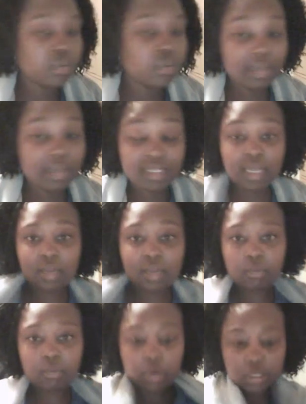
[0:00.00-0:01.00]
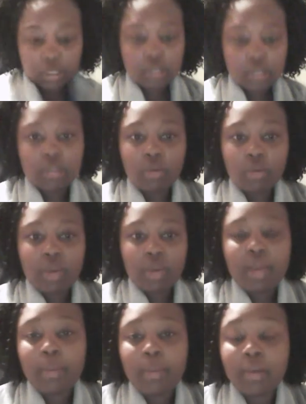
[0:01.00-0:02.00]
for my second wash. So what
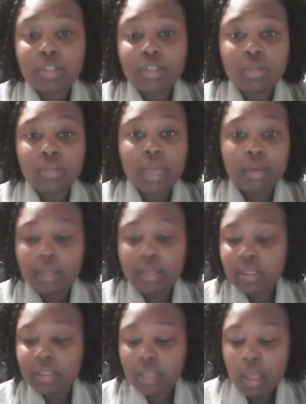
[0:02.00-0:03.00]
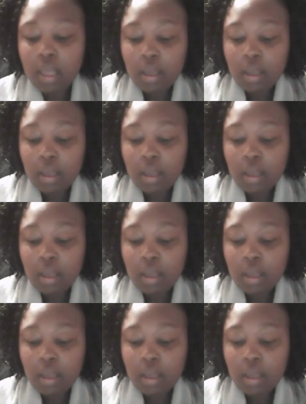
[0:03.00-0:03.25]
I'm about to do now is